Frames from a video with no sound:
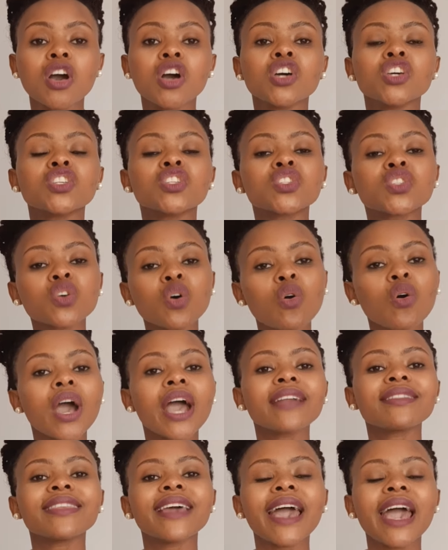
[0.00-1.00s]
So
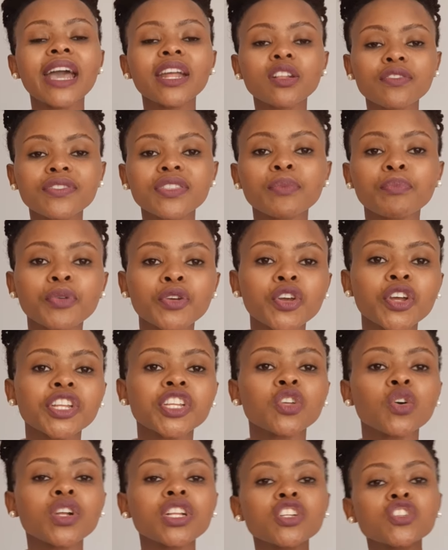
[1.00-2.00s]
at the end of the period, in
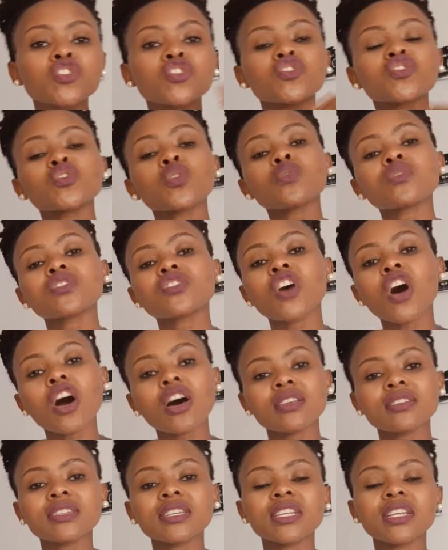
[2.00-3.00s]
order to show
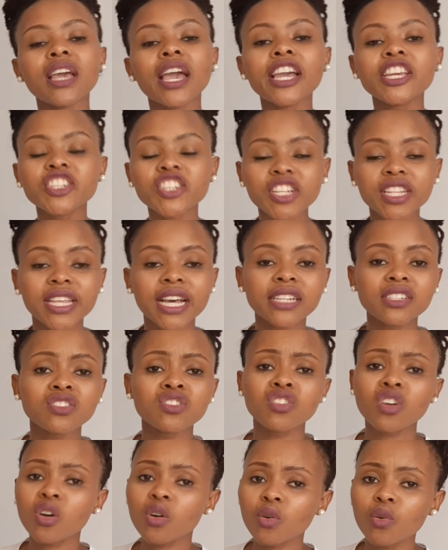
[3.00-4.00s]
SARS actually that
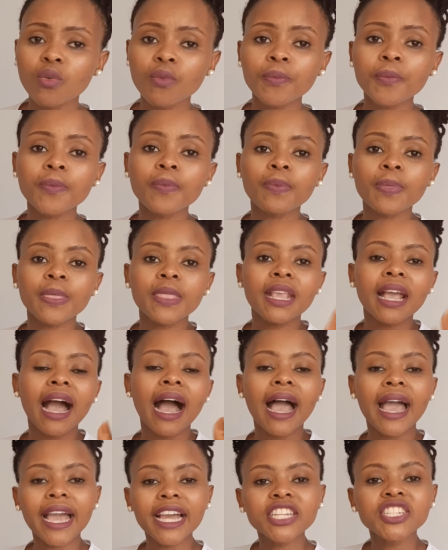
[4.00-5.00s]
no,
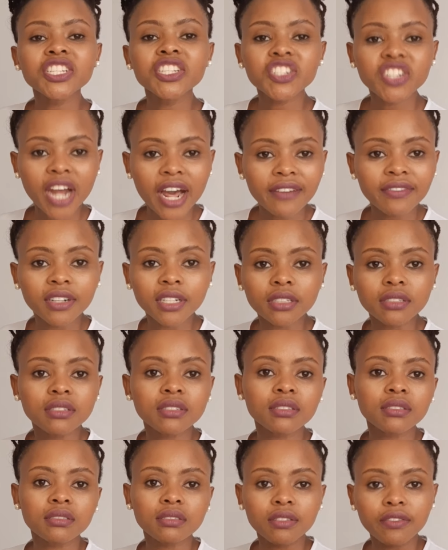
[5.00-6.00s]
I actually traveled
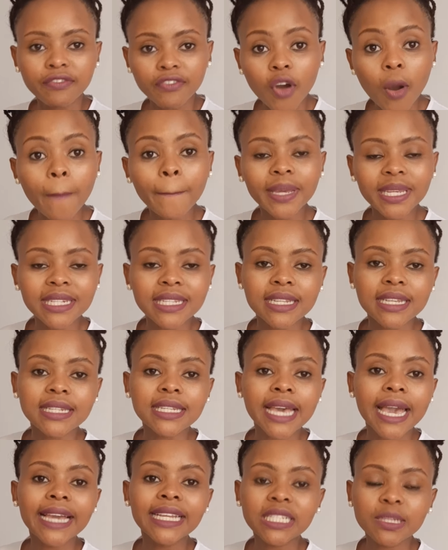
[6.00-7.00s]
for business
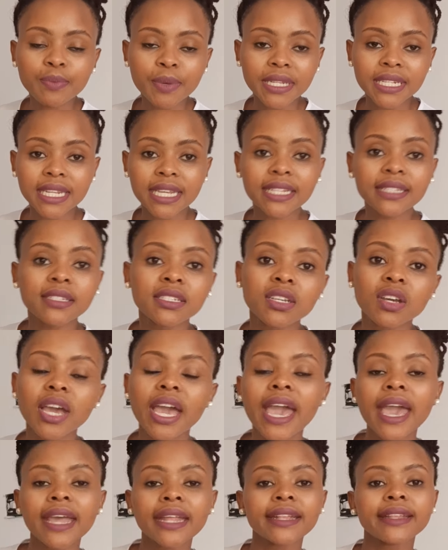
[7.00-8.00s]
80%,
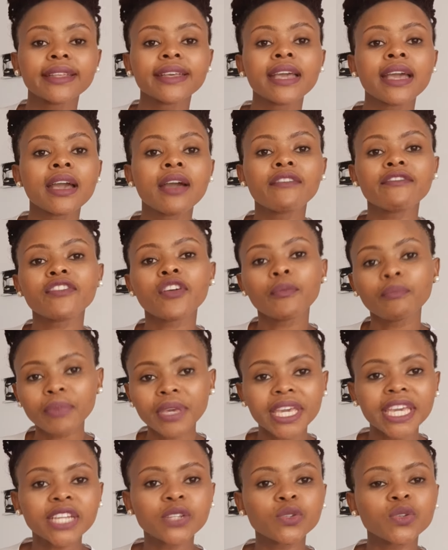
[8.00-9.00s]
and for
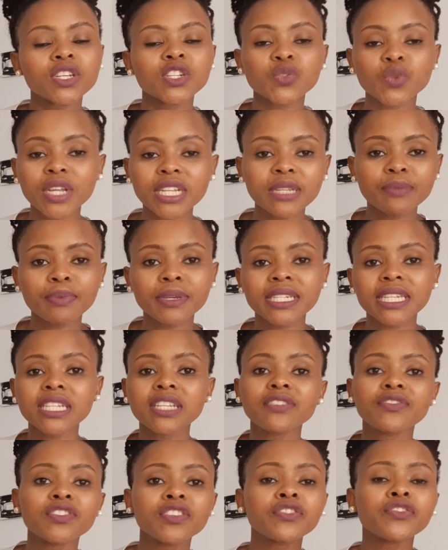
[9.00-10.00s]
me it was
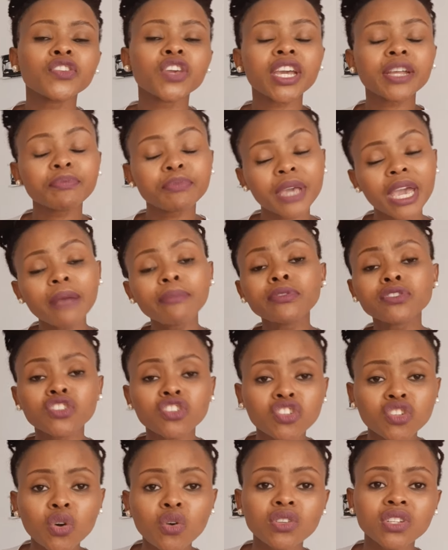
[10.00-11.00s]
20%. If you can be able to
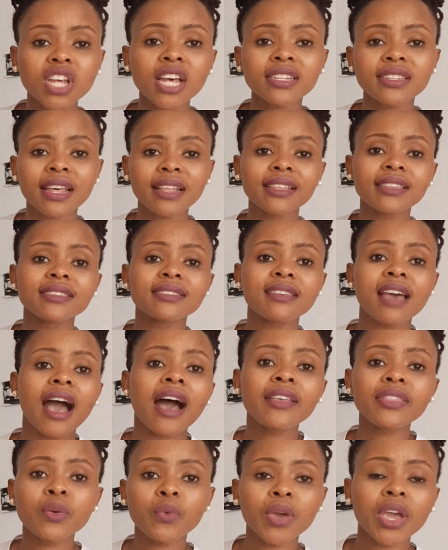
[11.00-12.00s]
show SARS that it's the
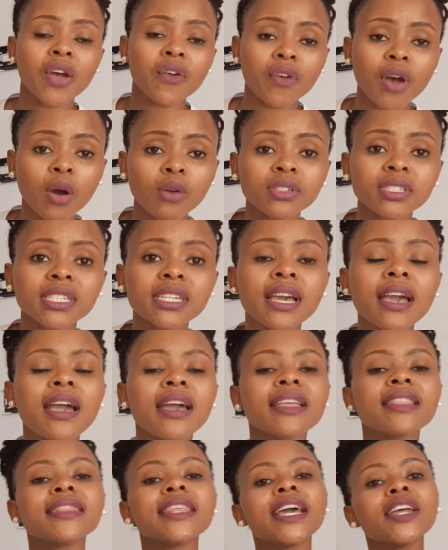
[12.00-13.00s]
other way around,
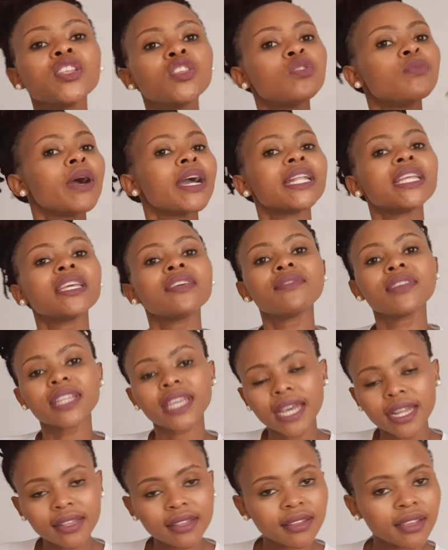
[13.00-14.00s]
then you might even
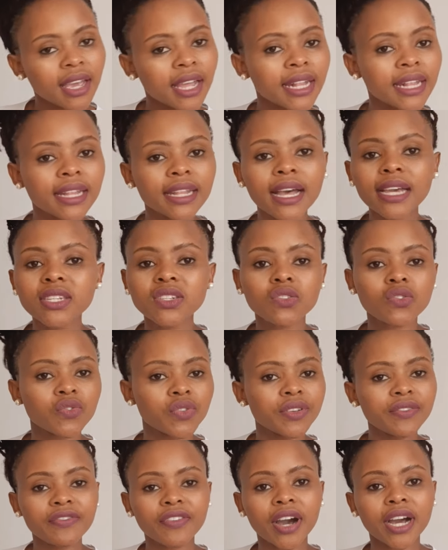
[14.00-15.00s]
get a nice
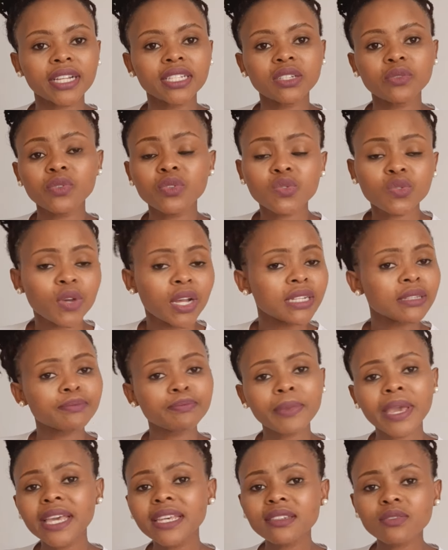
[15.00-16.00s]
refund, which
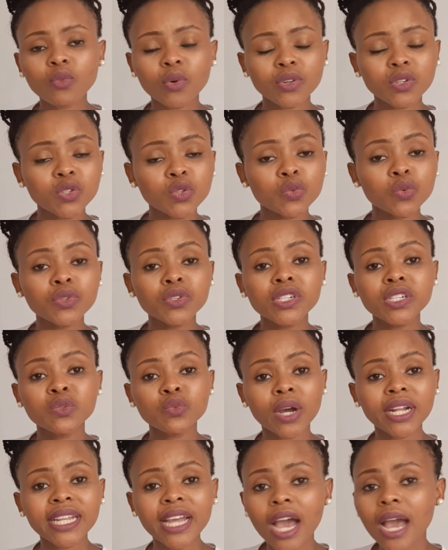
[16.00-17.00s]
is
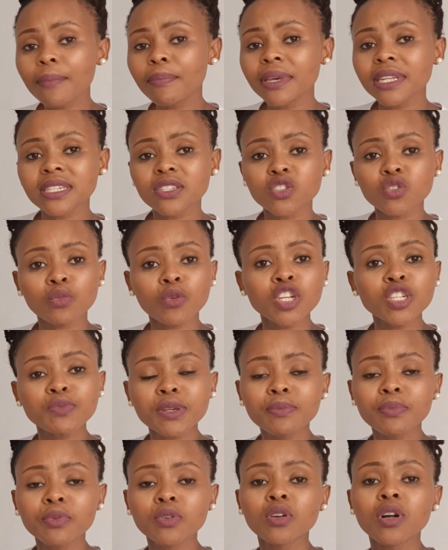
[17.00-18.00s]
what happens to most
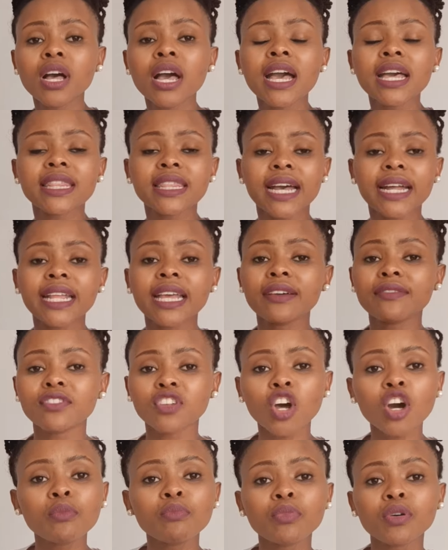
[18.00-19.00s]
people that have
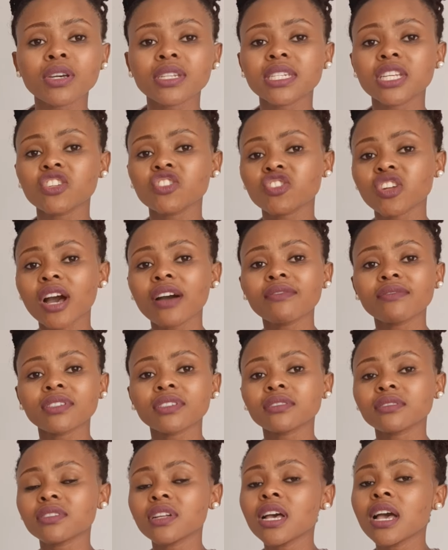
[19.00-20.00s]
logbooks and
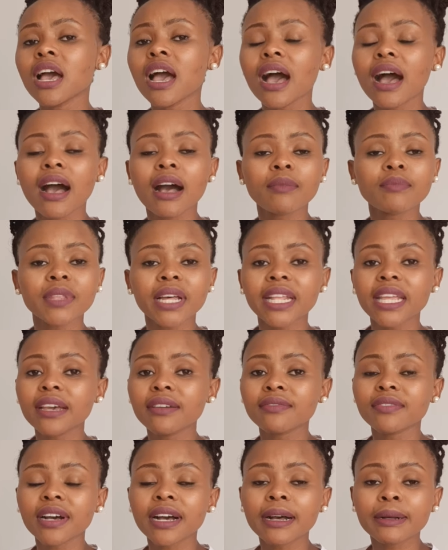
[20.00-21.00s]
travel, that
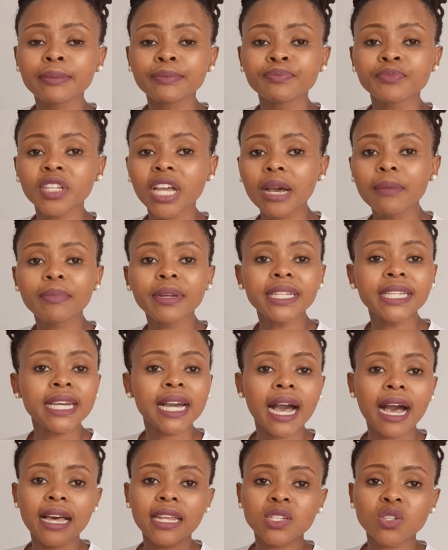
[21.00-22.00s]
have company
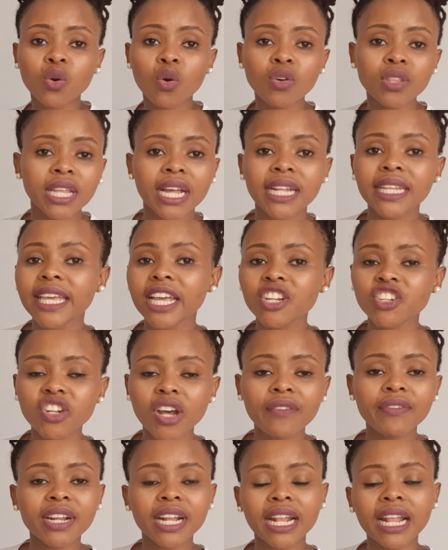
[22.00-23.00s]
cars or that get
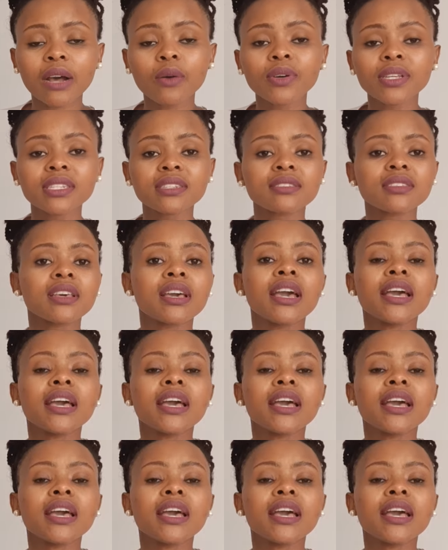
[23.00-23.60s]
travel allowance.